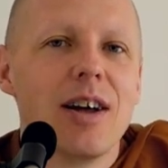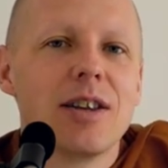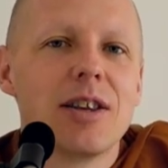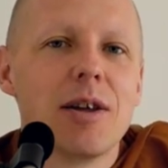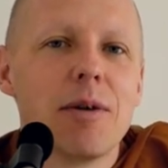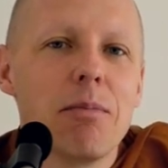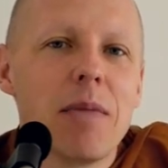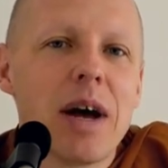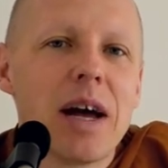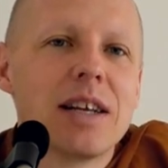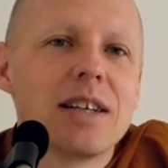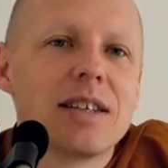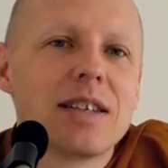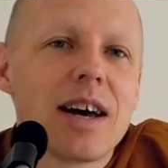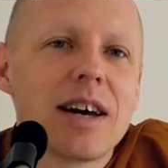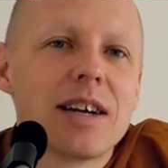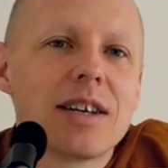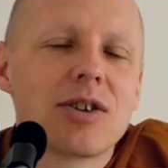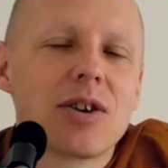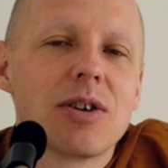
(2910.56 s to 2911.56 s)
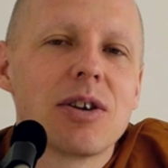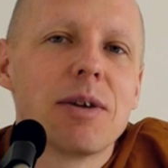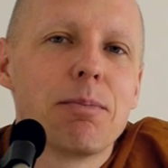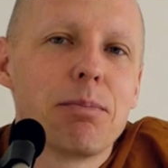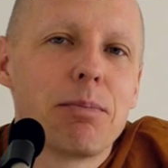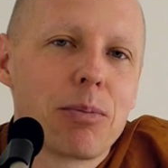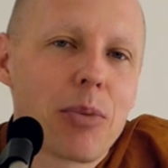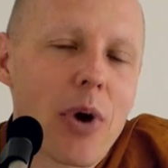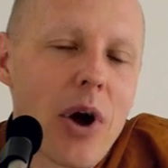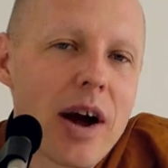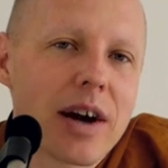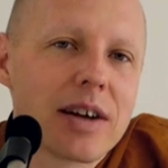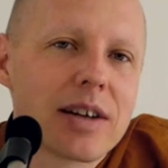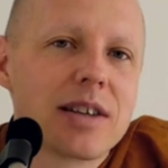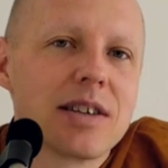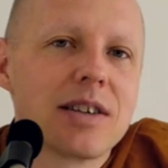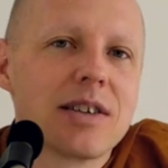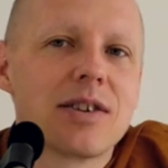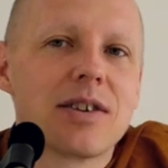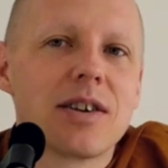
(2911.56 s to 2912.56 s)
The meditation, the
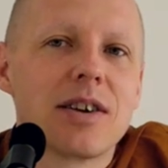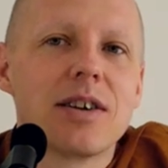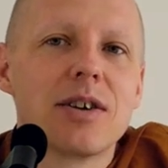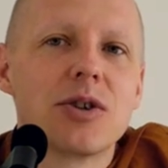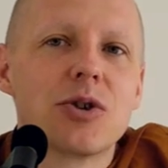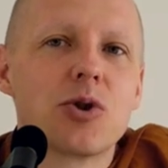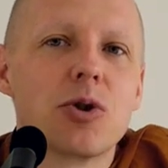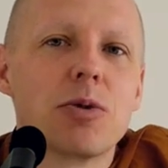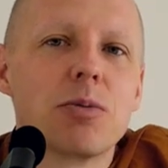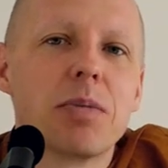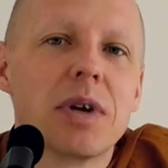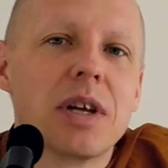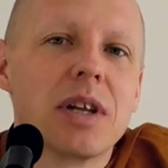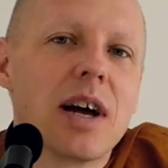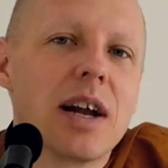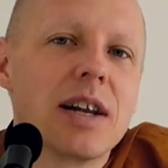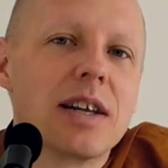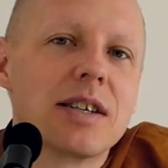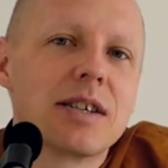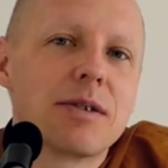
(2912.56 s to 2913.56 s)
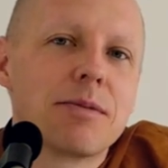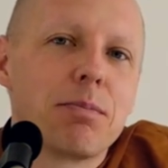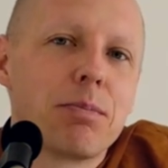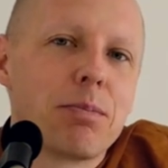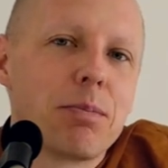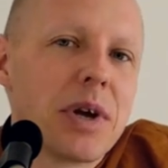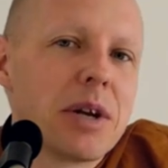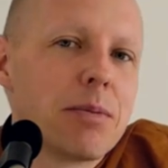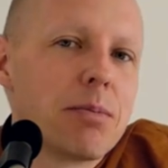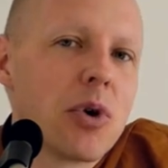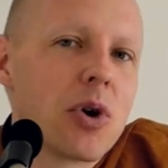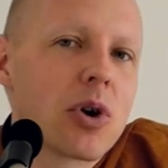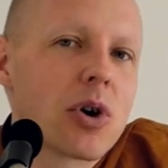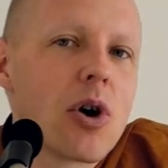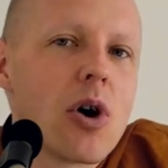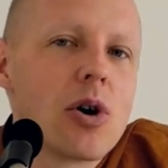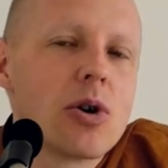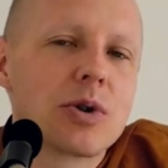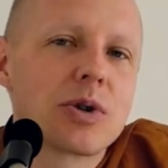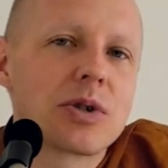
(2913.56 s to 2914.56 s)
practice should be that it's a bit more
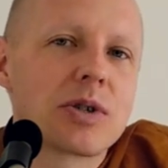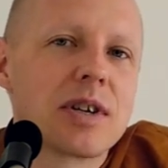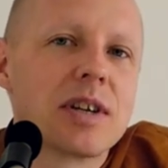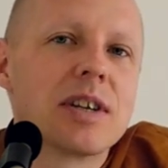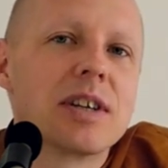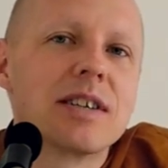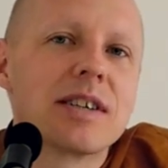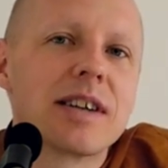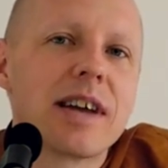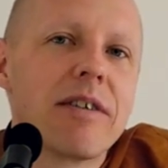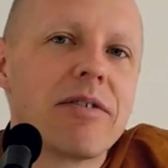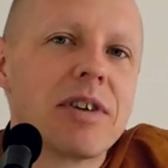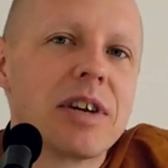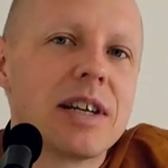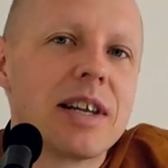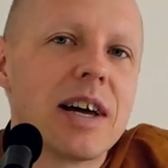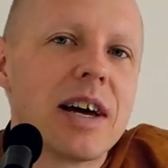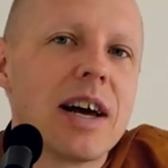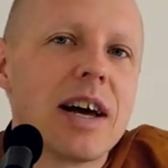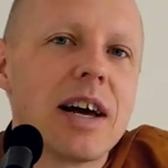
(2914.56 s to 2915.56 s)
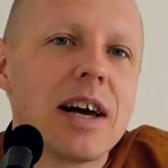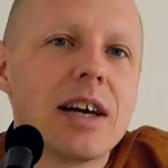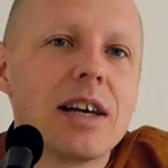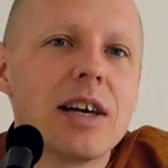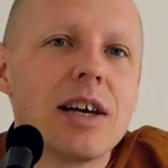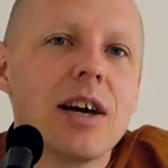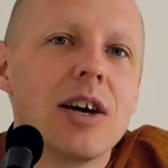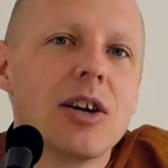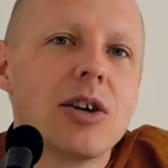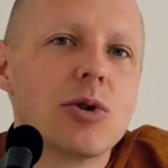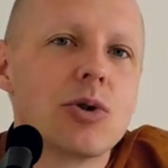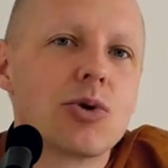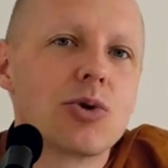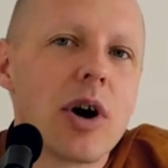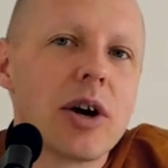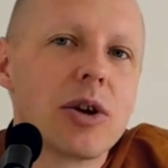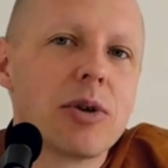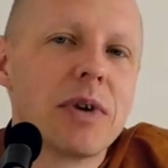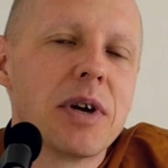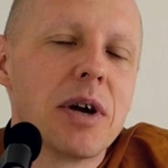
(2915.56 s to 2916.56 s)
constant. It's every day. You
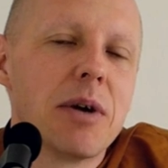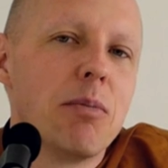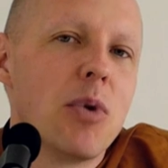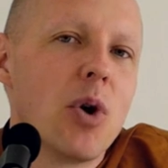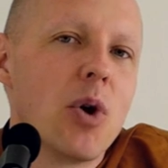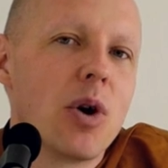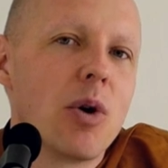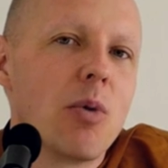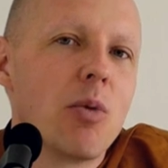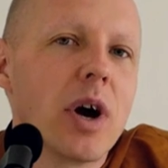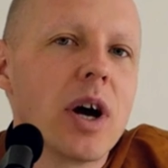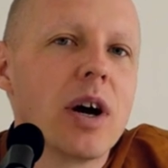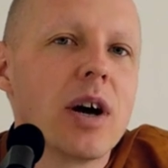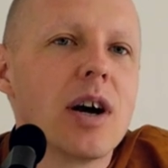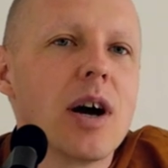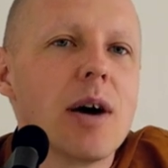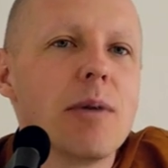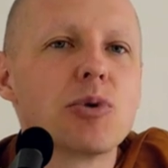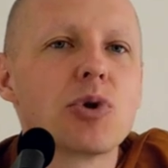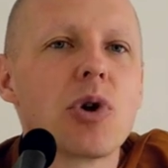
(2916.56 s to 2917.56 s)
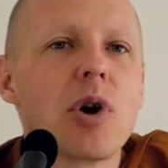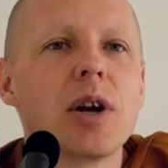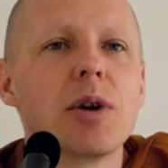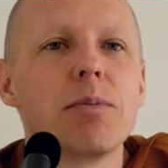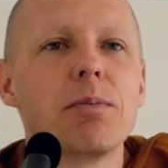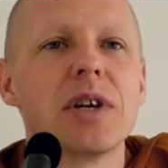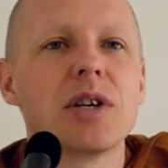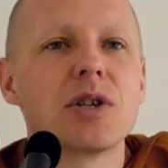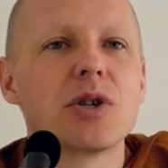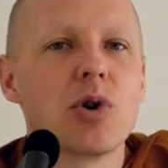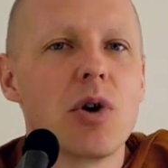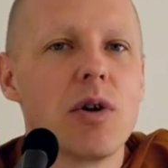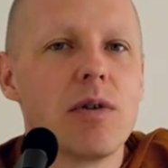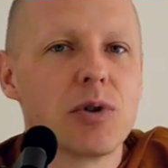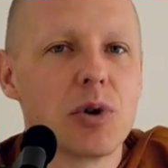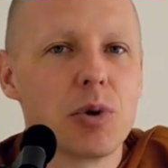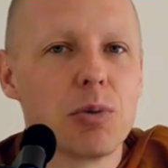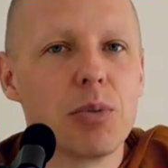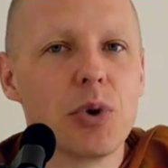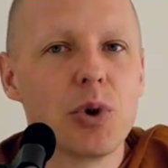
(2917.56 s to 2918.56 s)
try to be a more aware. I'm trying to be a
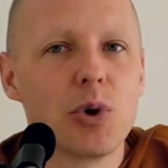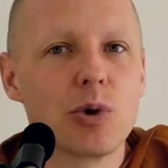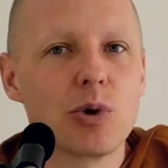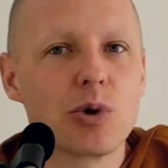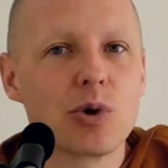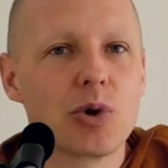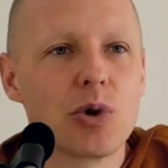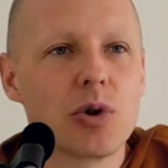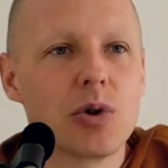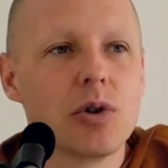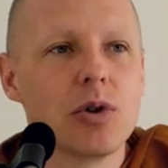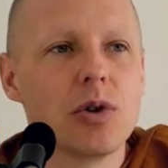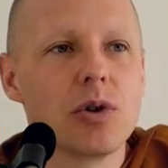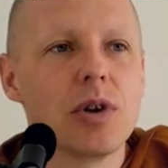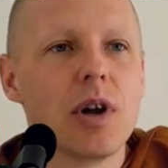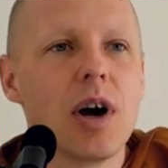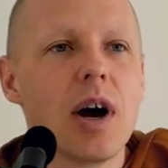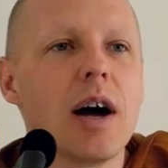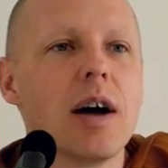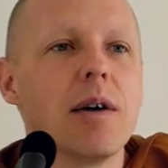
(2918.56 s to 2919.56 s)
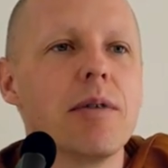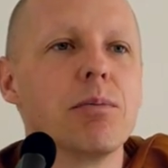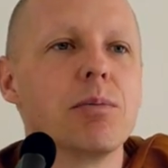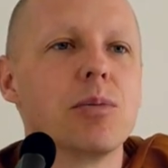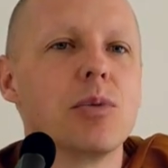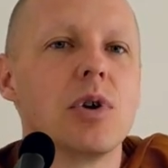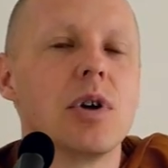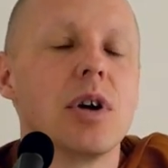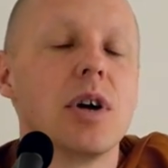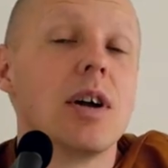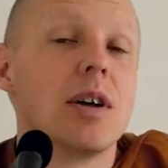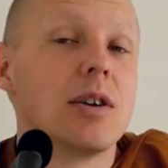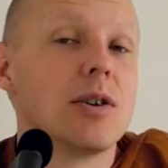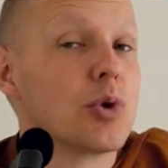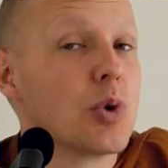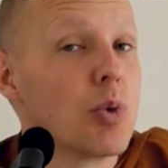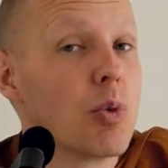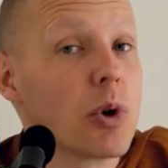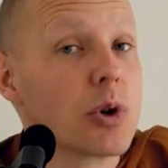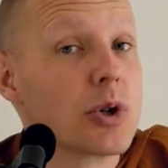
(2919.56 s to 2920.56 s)
softer person. I'm
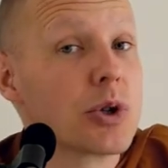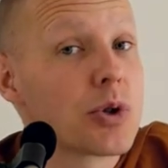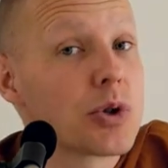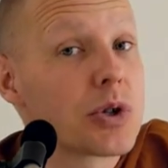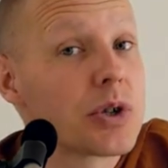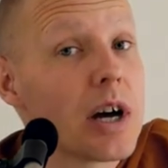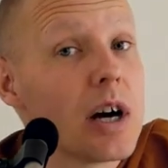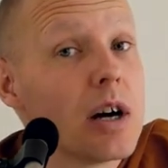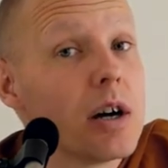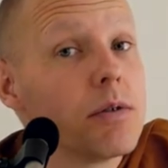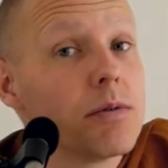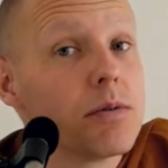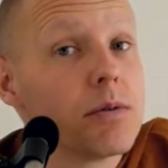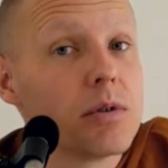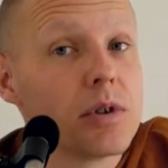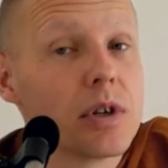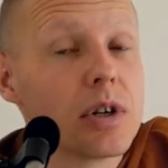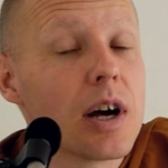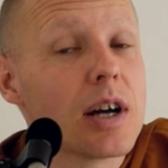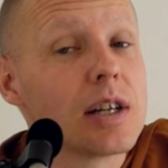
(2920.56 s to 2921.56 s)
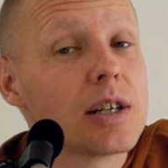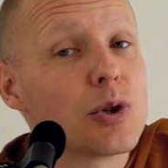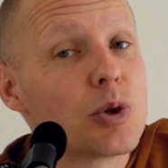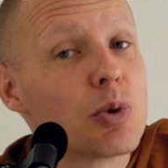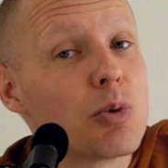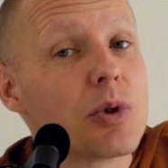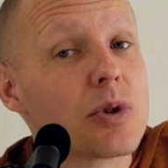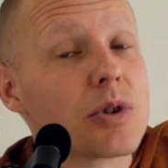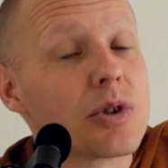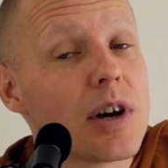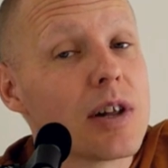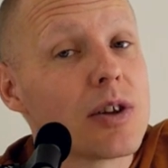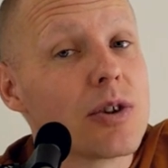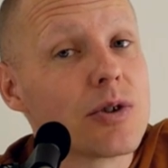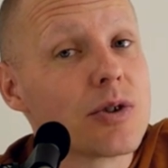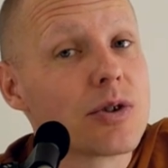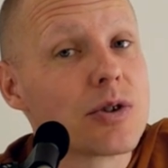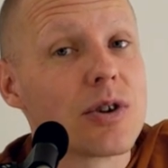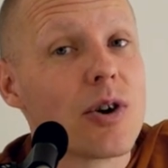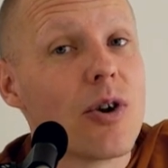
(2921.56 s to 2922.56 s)
towards yourself, not towards
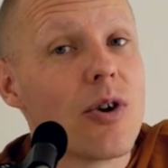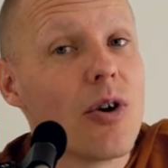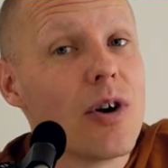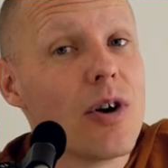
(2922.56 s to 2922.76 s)
others.